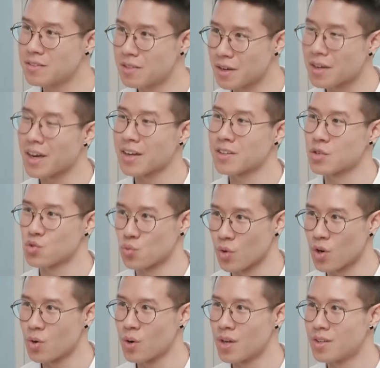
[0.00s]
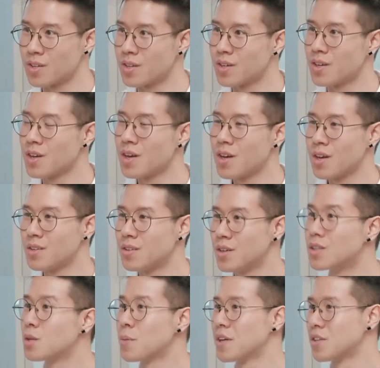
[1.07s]
Canada's role in the
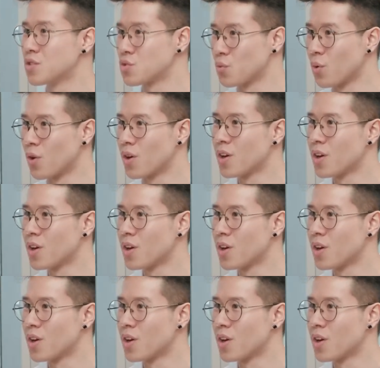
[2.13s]
Independence War,